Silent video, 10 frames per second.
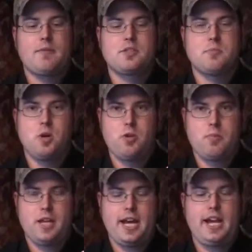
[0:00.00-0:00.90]

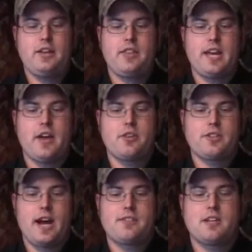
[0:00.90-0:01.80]
smooth blade, and the other
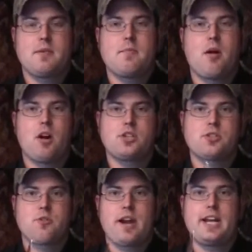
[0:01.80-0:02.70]
side's going to be part
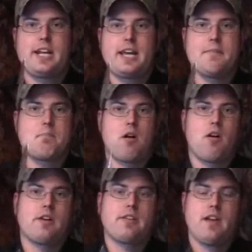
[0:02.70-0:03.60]
serrated and
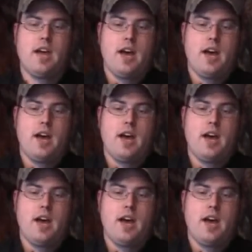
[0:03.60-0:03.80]
part